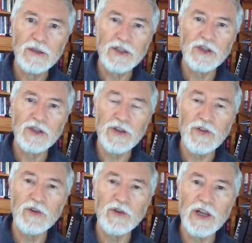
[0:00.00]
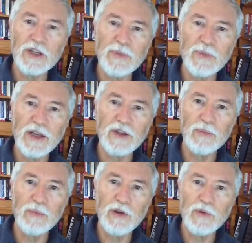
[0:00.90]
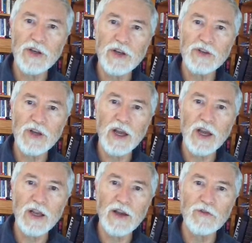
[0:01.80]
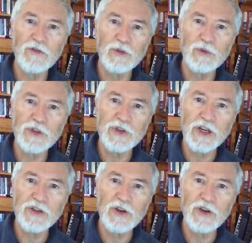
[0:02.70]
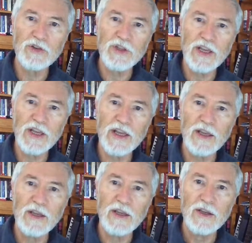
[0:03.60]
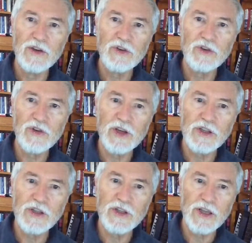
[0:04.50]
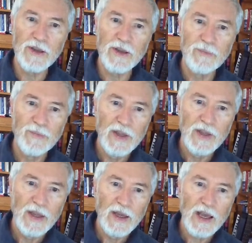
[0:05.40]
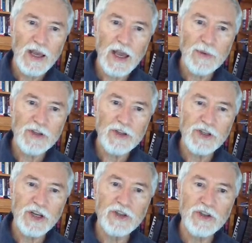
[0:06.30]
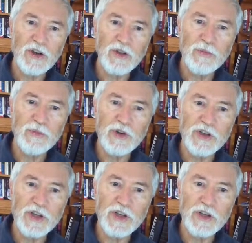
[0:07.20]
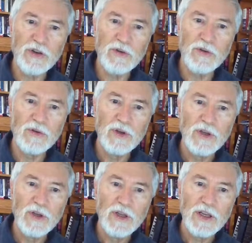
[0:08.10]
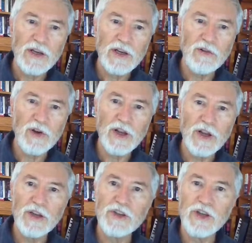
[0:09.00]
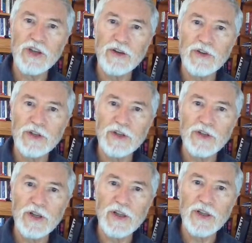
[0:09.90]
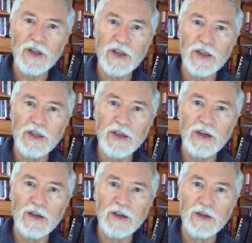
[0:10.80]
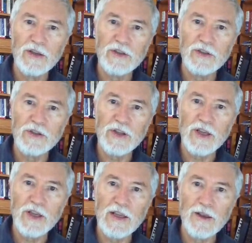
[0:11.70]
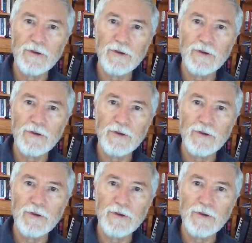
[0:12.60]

That's a difficult aspect. The blue ones are comfortable. Sextiles there, trines there. And sextile, the moon is sextile Kiron and Ceres. Here they are here, just there.